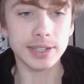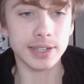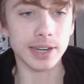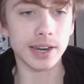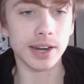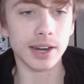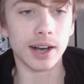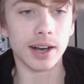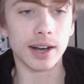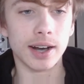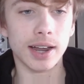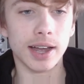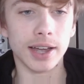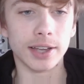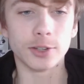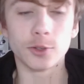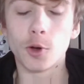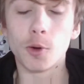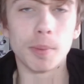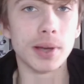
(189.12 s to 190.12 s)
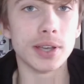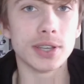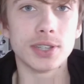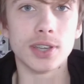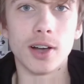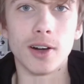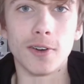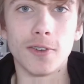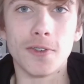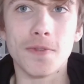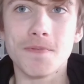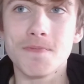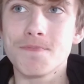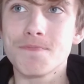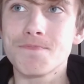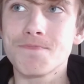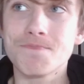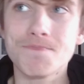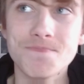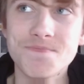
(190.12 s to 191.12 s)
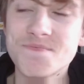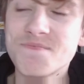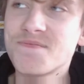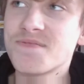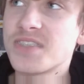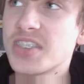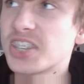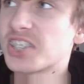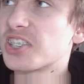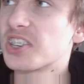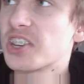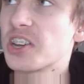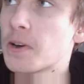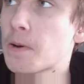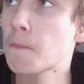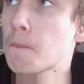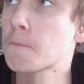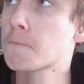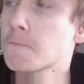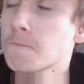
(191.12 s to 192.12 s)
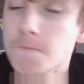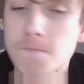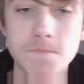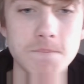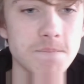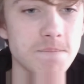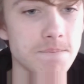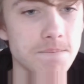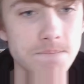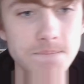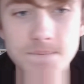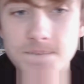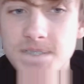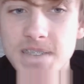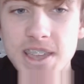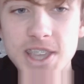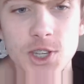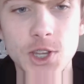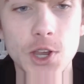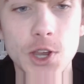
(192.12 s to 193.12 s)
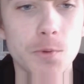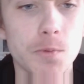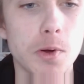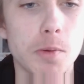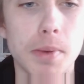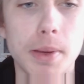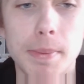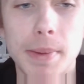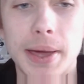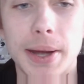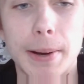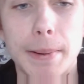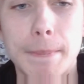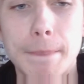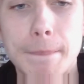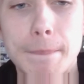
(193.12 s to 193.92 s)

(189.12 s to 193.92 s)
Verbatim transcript: year, I told myself, this year will be better.